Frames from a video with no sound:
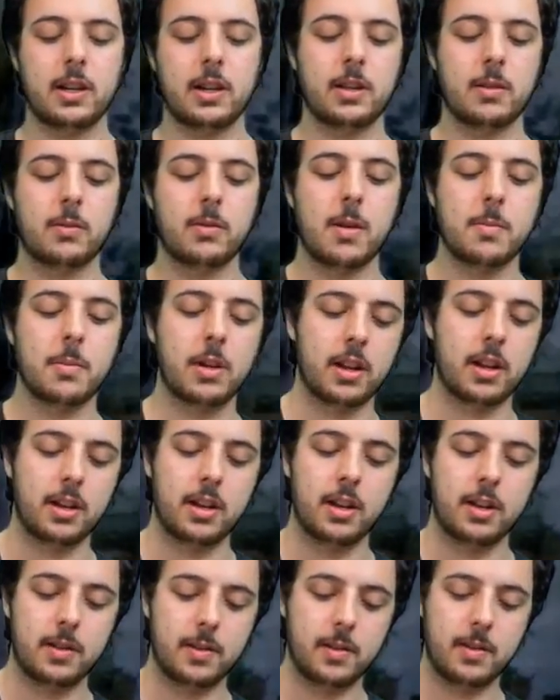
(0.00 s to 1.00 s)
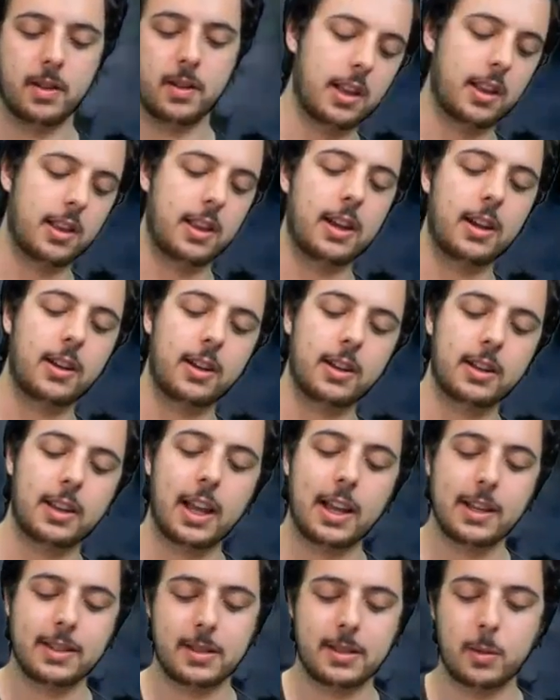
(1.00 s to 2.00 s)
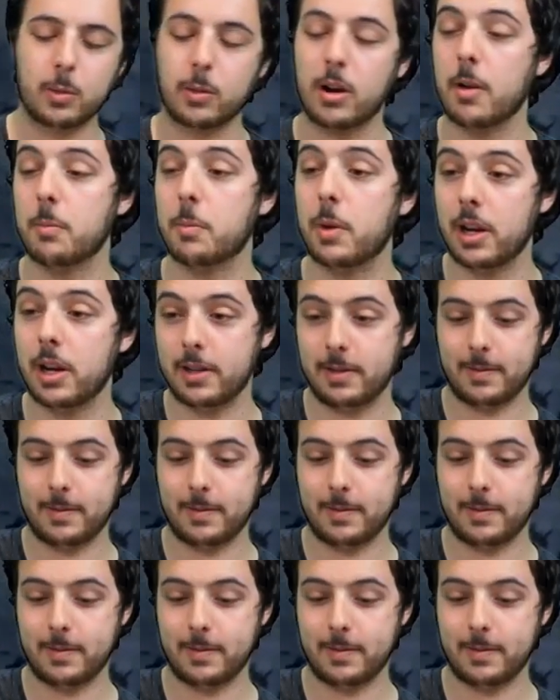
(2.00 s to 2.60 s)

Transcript: Get the rub on, and therein lies the rub.